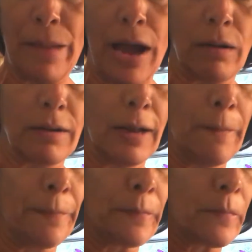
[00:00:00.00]
amount.
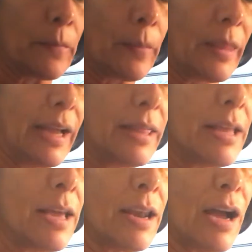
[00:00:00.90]
And
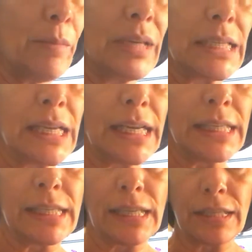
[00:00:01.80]
then I'm gonna
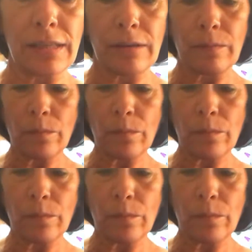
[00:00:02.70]
taste it.